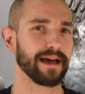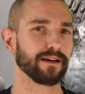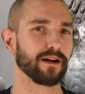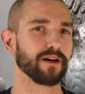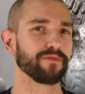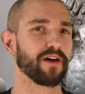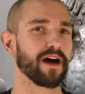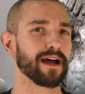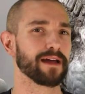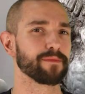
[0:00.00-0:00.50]
head
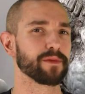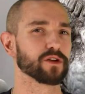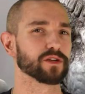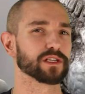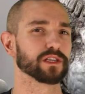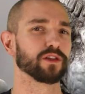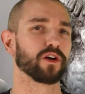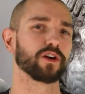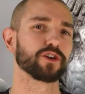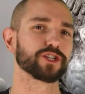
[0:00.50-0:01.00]
off
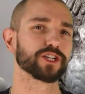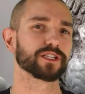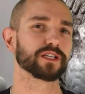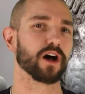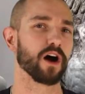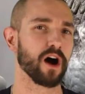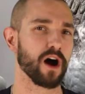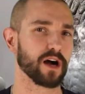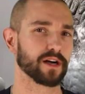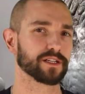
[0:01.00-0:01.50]
Hymir's largest
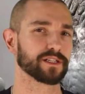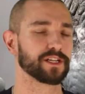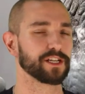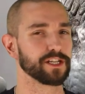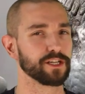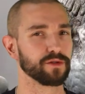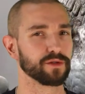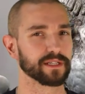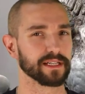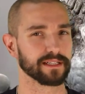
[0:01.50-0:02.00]
ox to
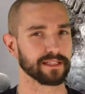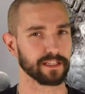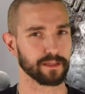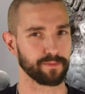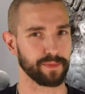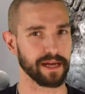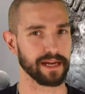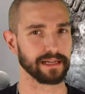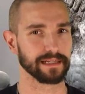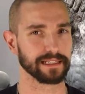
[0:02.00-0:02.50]
use as his
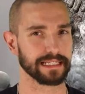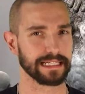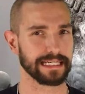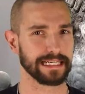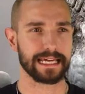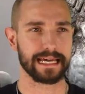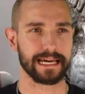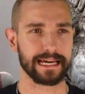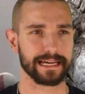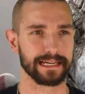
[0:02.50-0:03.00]
bait.
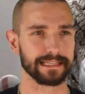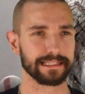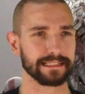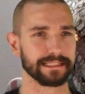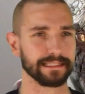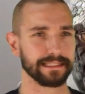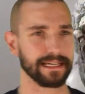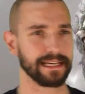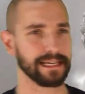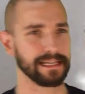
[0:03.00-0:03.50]
Okay,
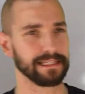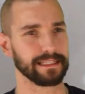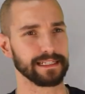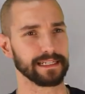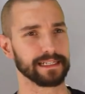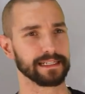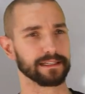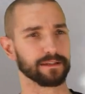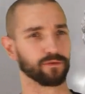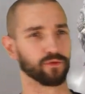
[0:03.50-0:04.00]

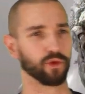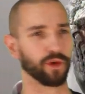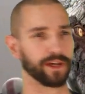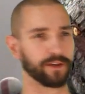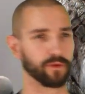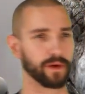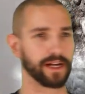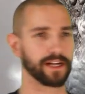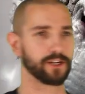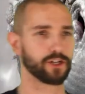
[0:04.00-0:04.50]
easy,
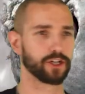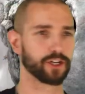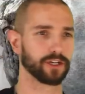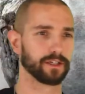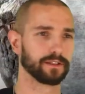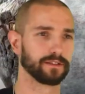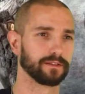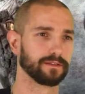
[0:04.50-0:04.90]
Roid Rage.